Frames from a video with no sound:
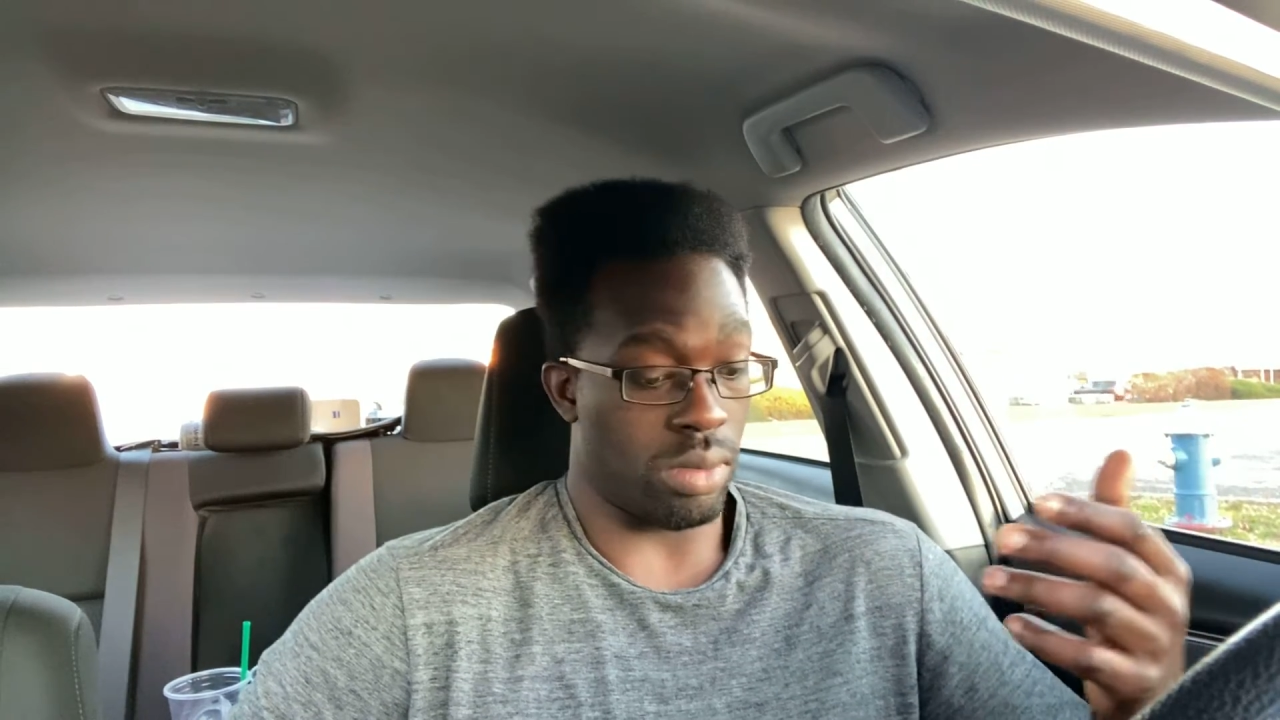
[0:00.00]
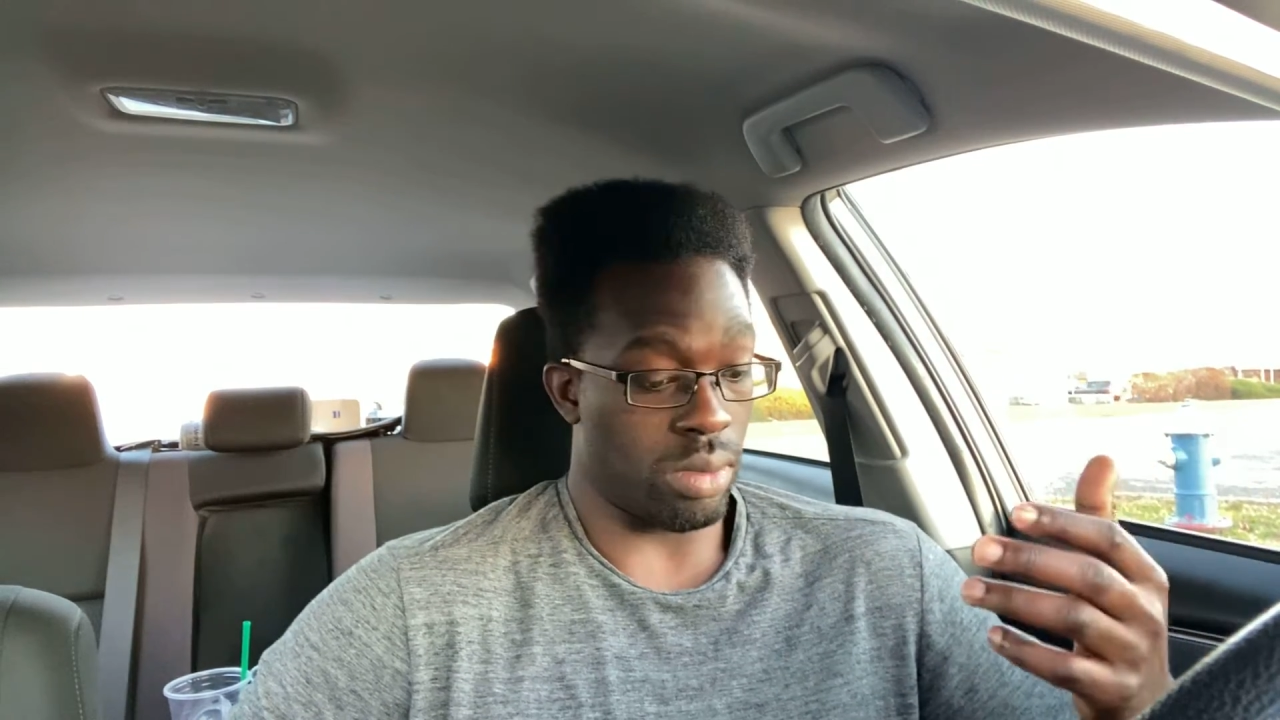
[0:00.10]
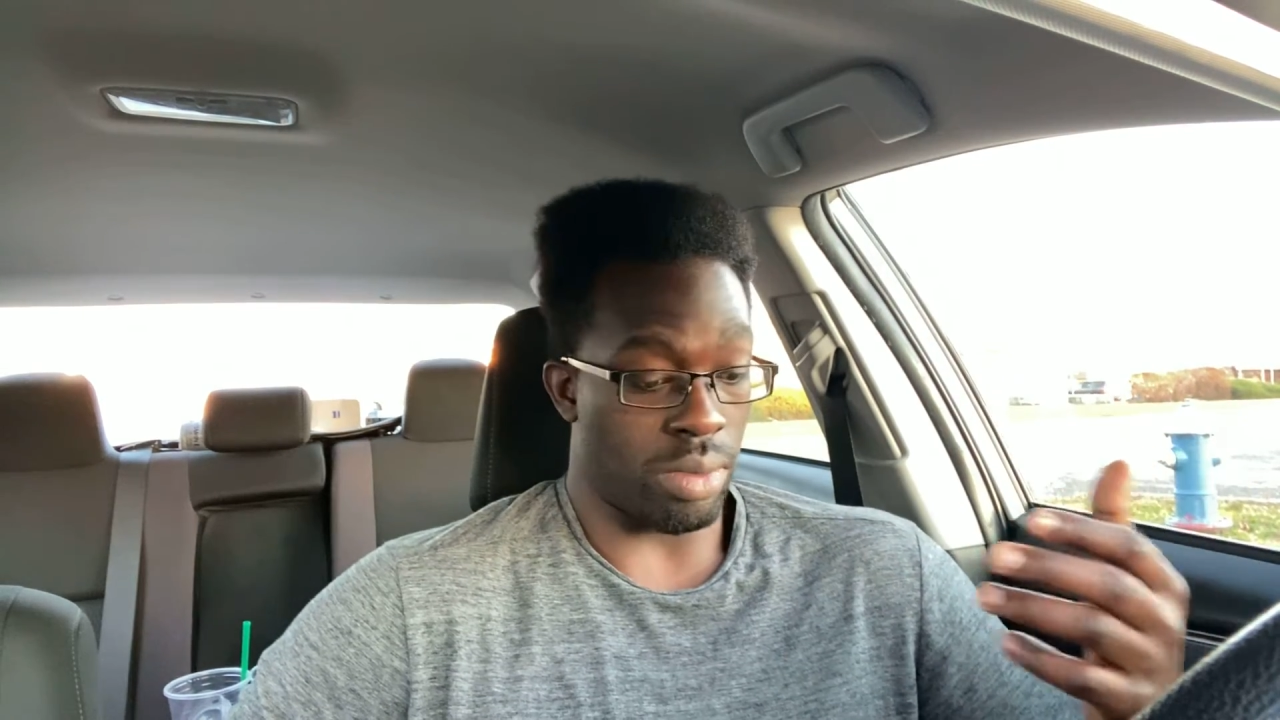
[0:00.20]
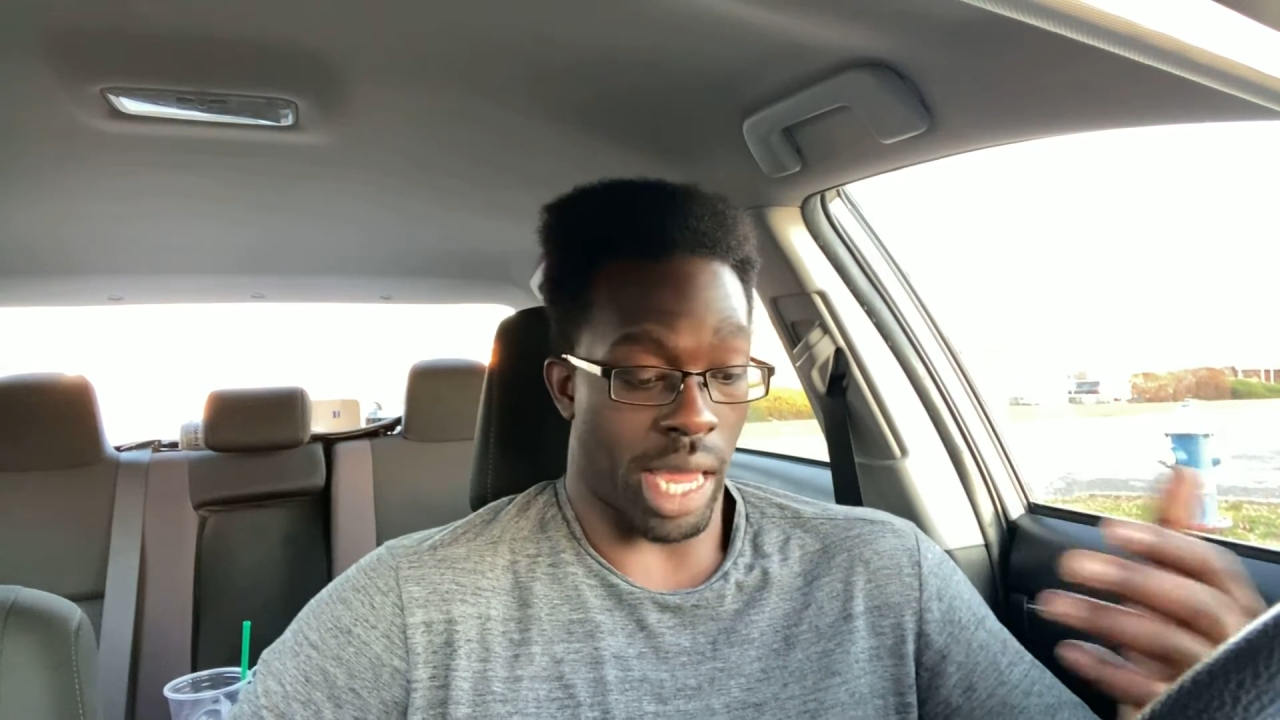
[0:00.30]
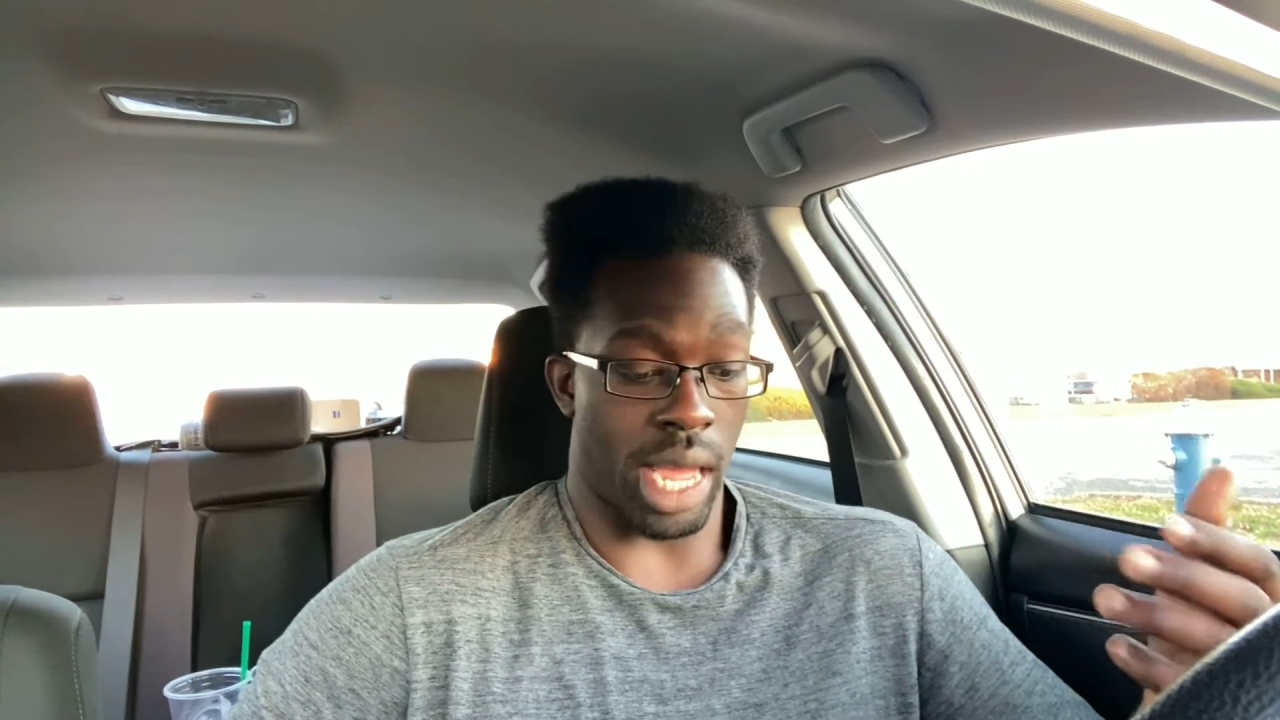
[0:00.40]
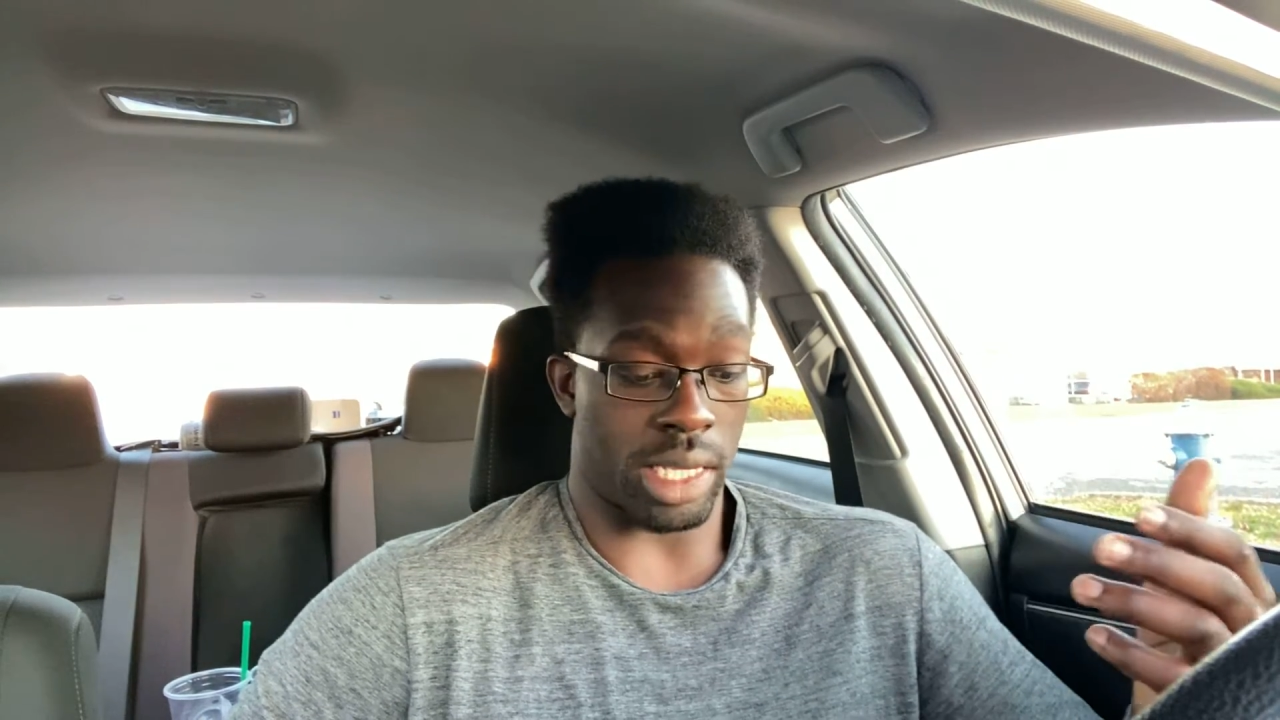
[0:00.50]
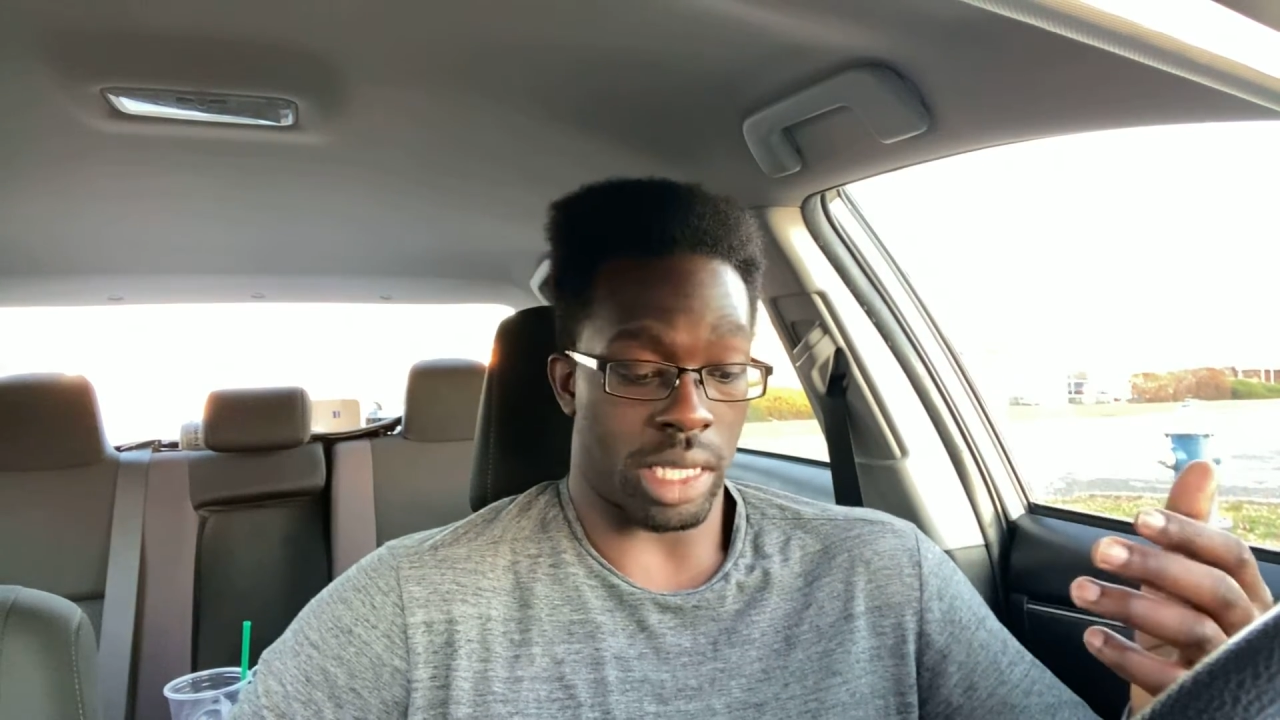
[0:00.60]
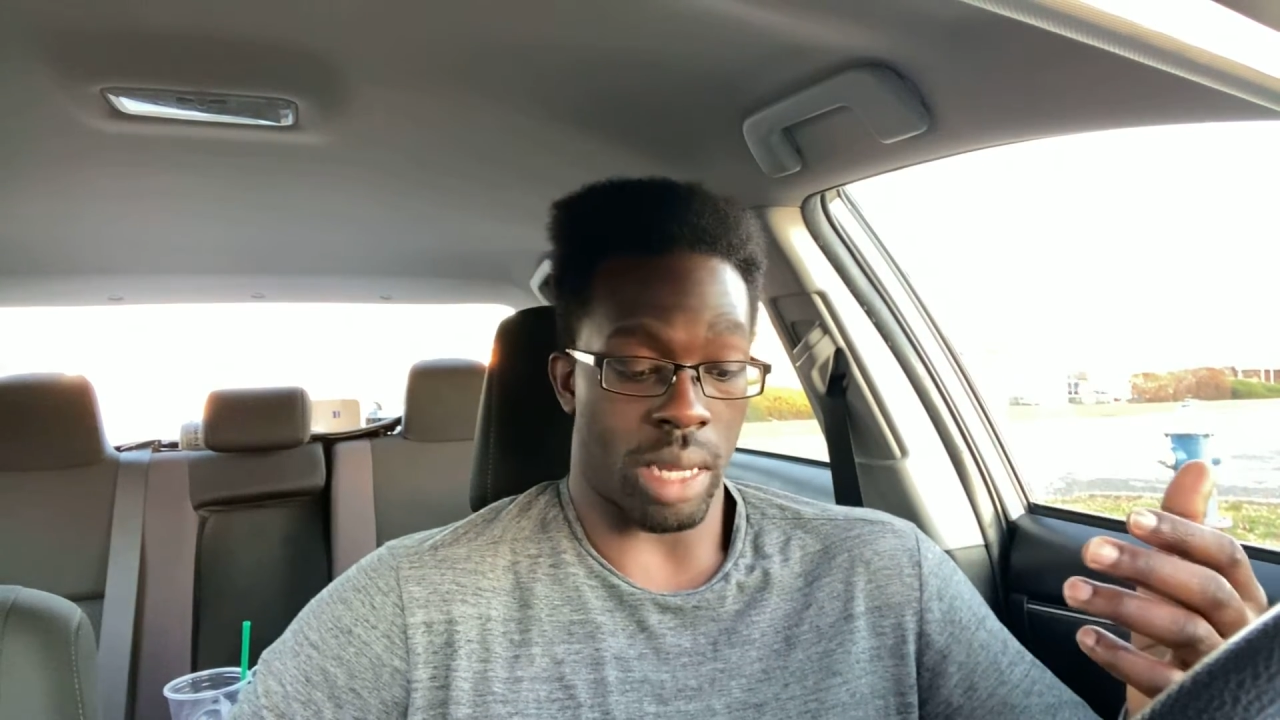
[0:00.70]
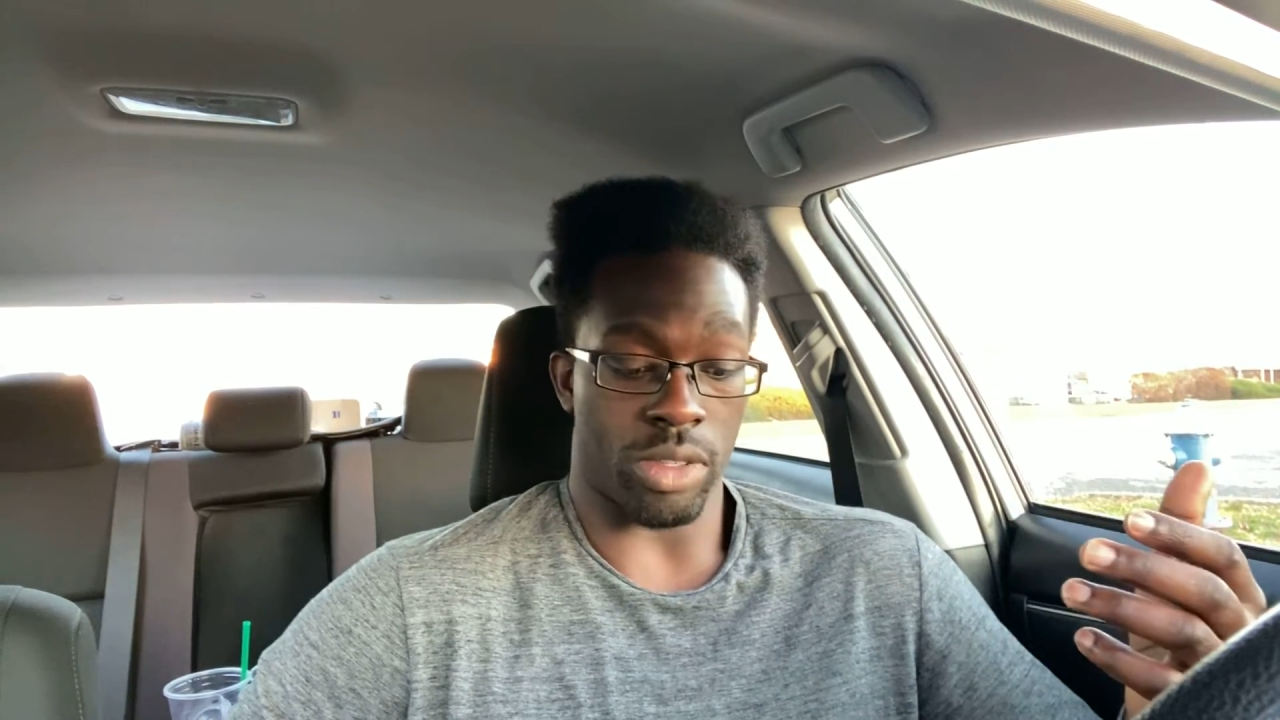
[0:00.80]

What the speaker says: plan to come